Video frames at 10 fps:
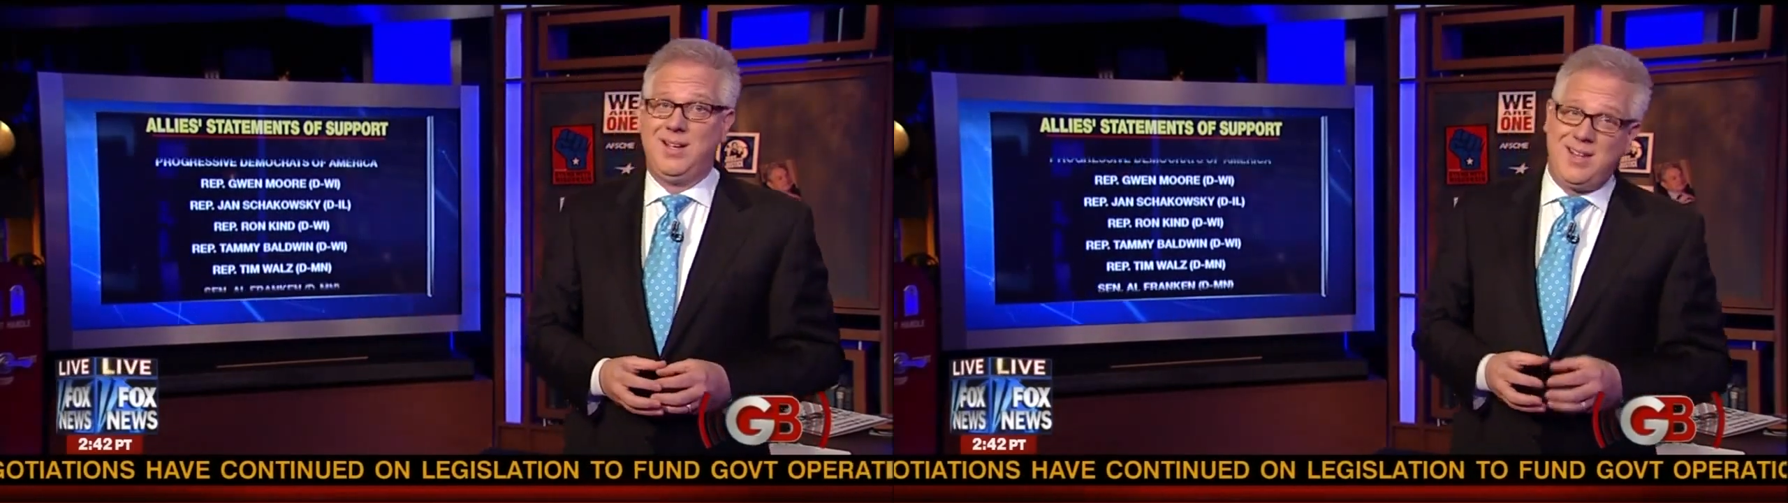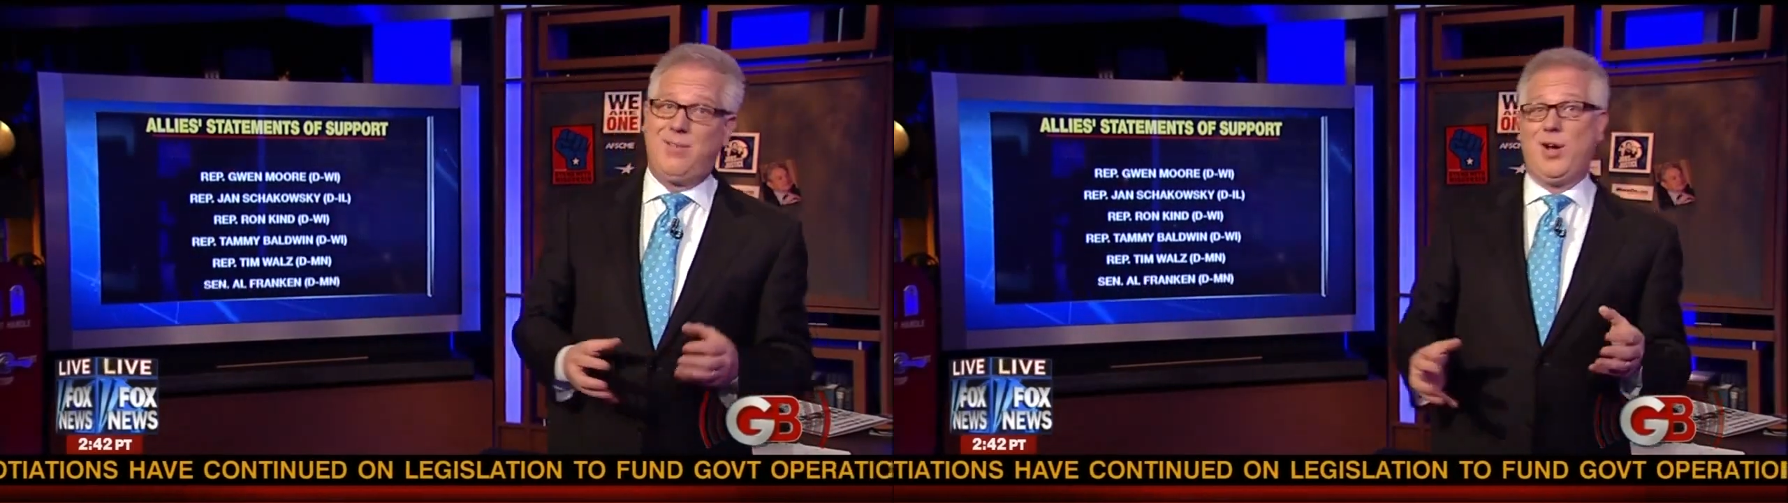
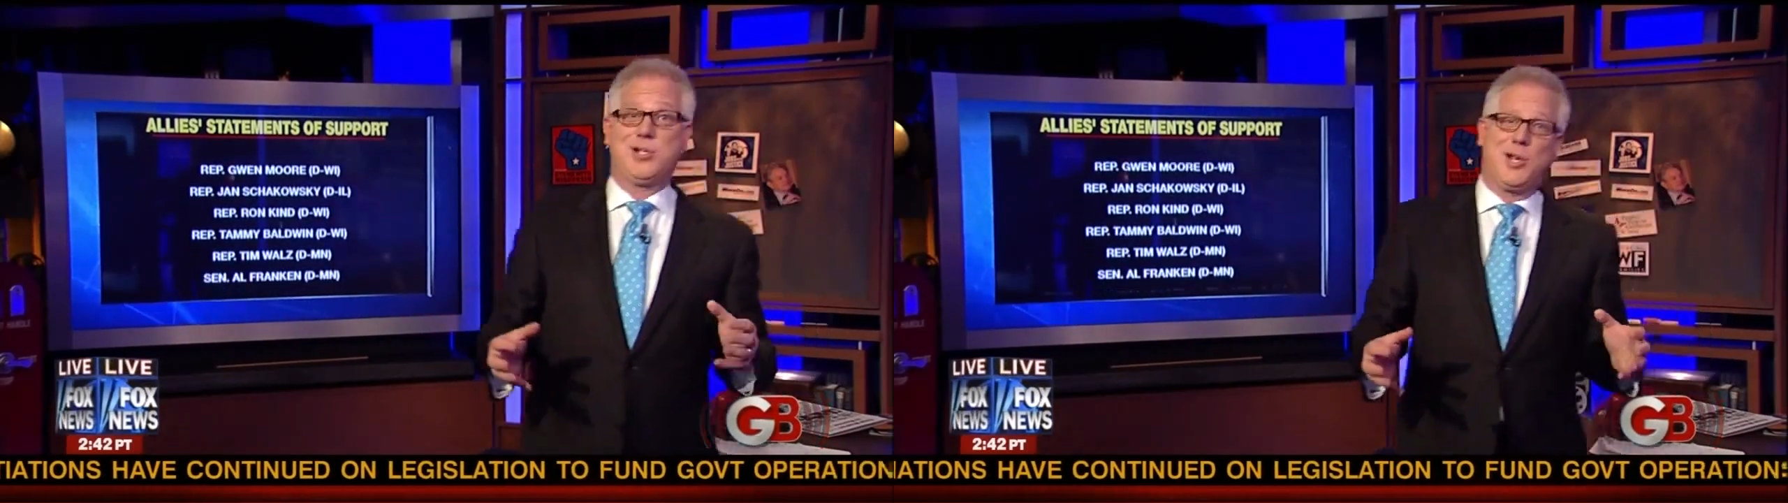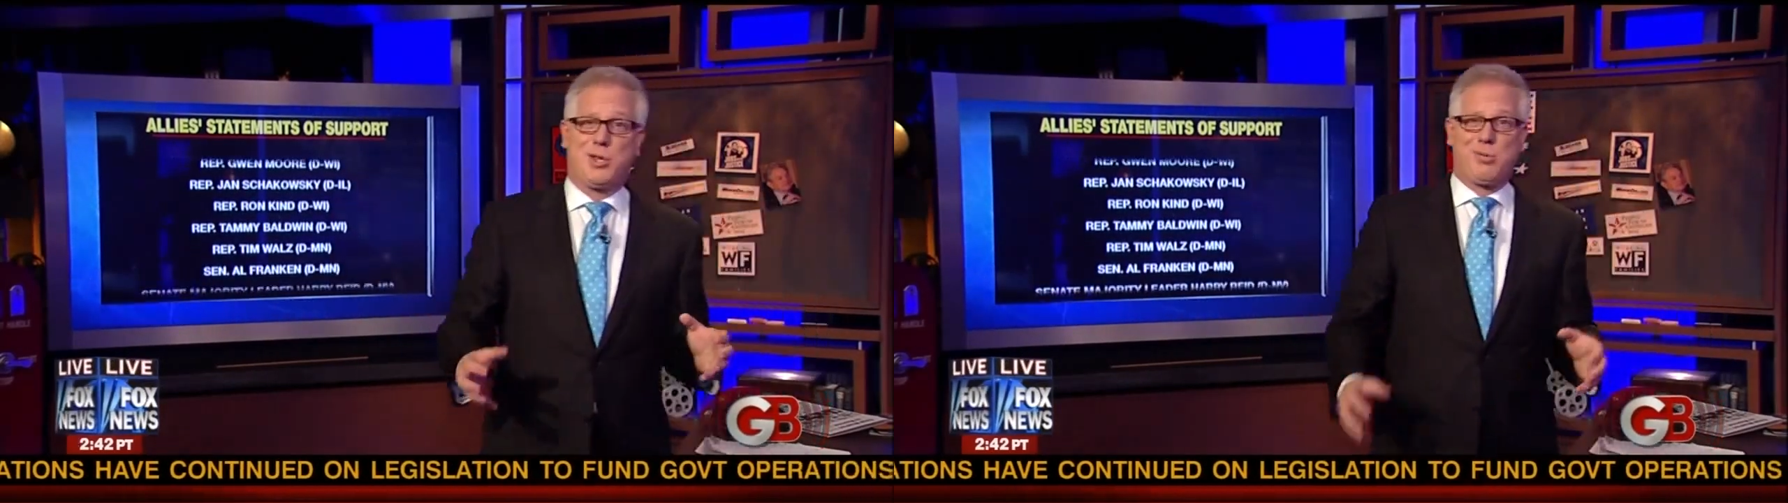that have
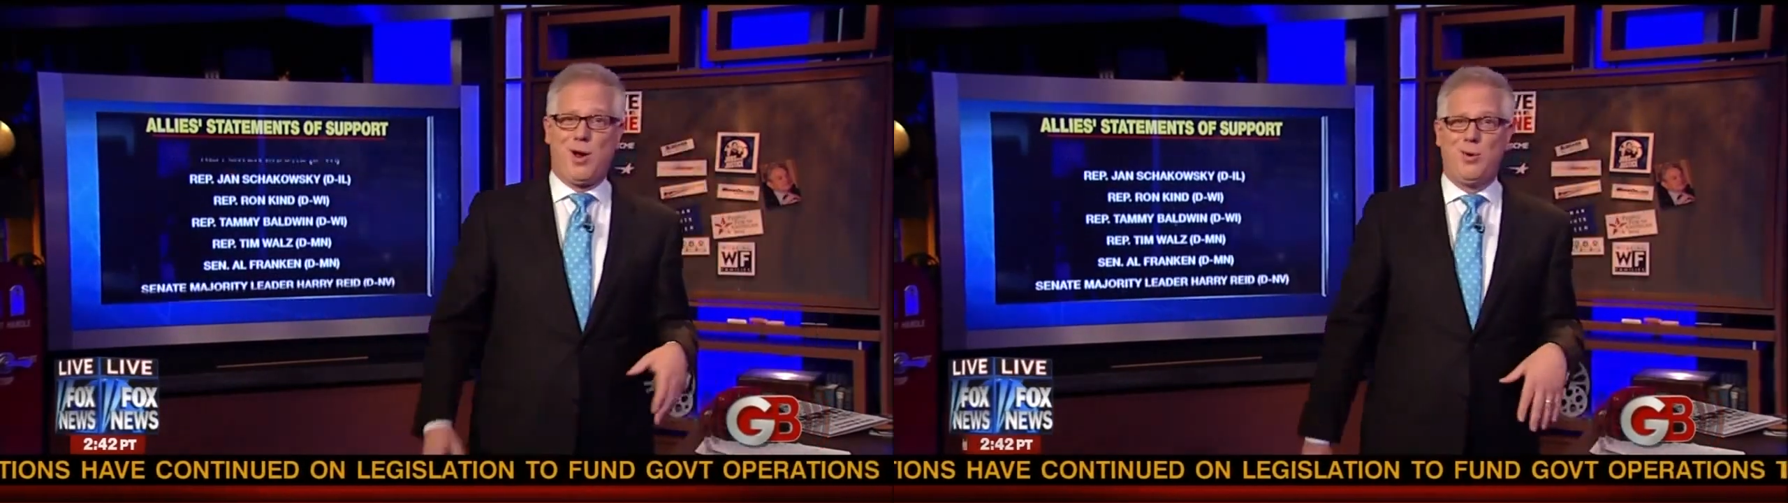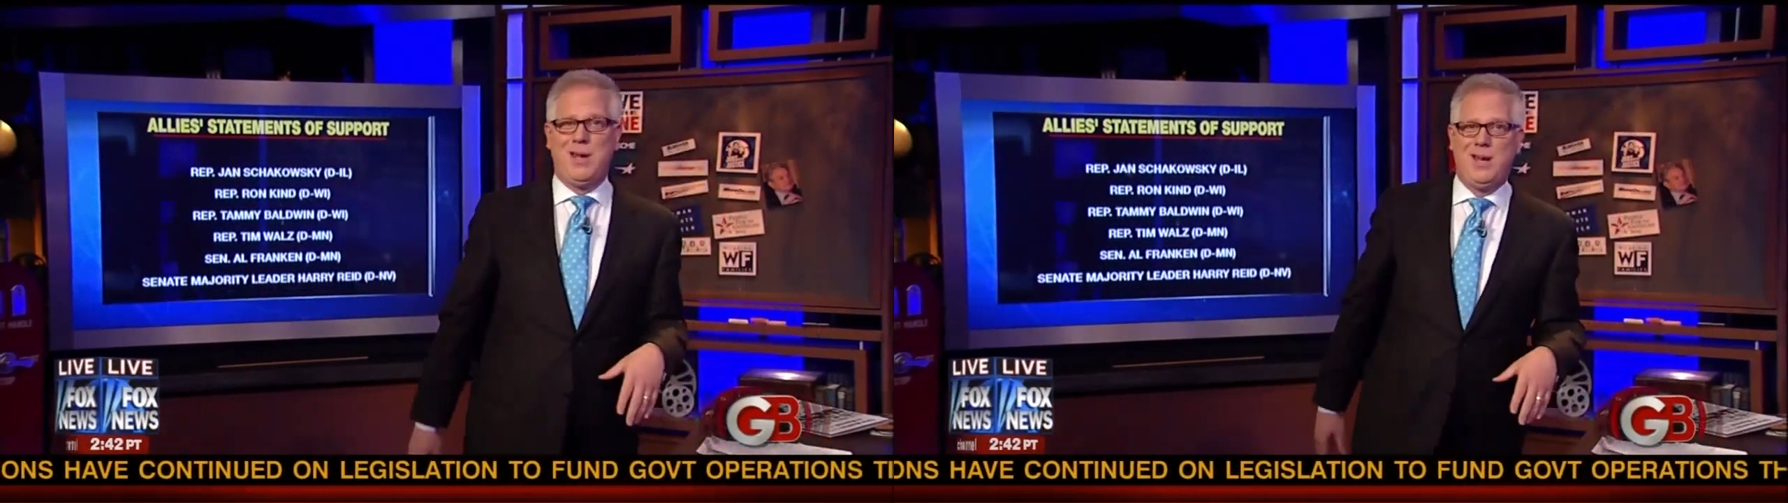also
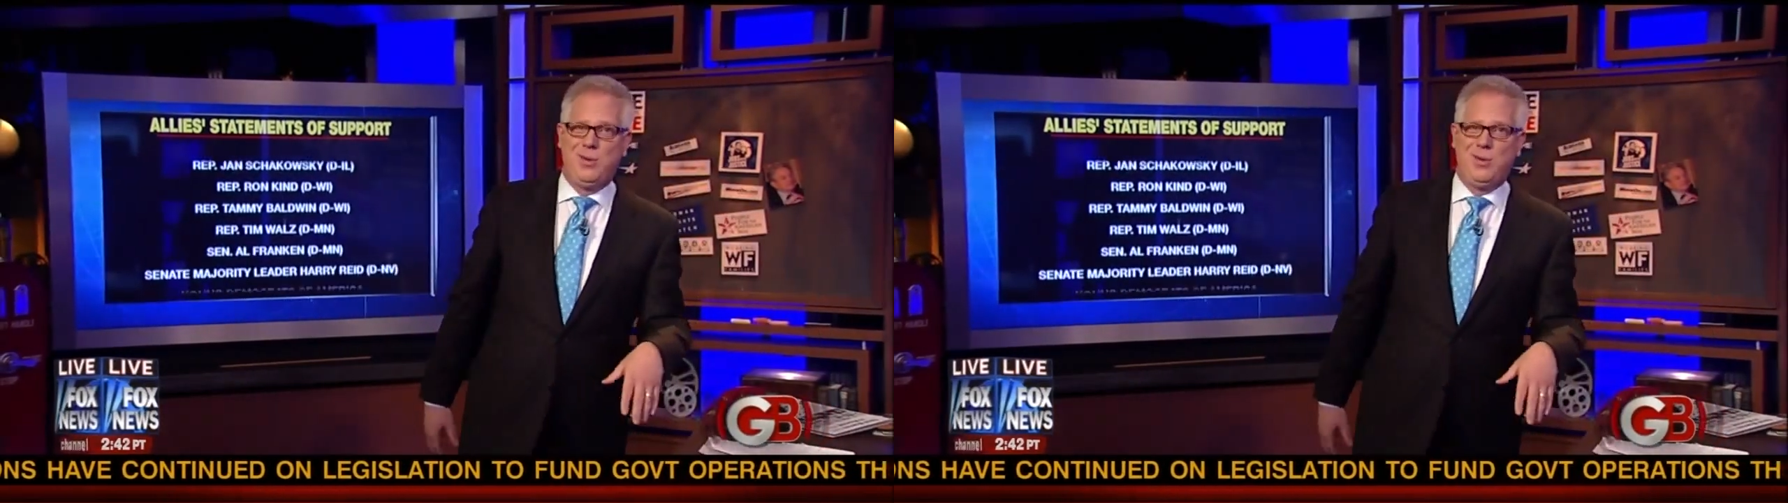thrown in